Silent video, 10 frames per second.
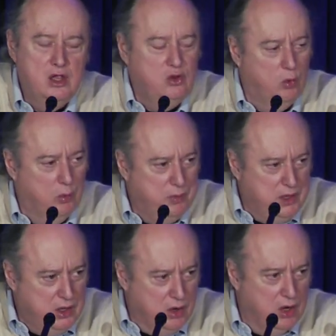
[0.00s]
you will be
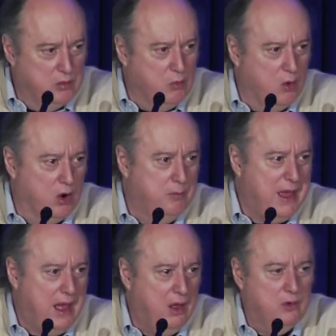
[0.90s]
hearing more
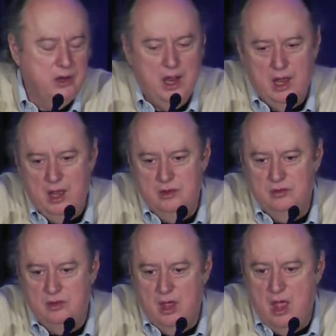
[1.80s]
about
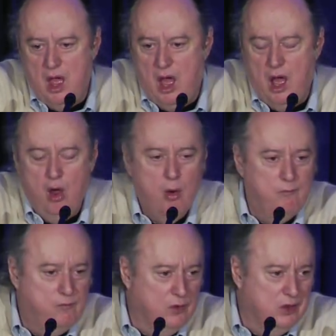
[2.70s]
and uh,
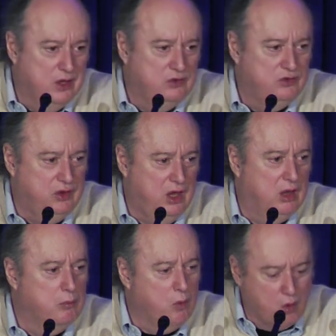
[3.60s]
hopefully
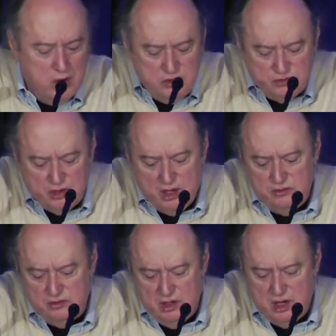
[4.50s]
seeing more
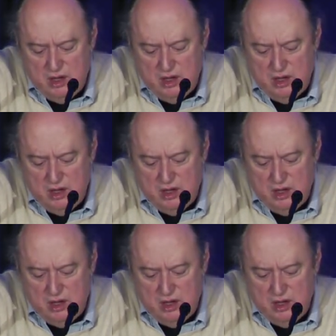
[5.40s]
insights in.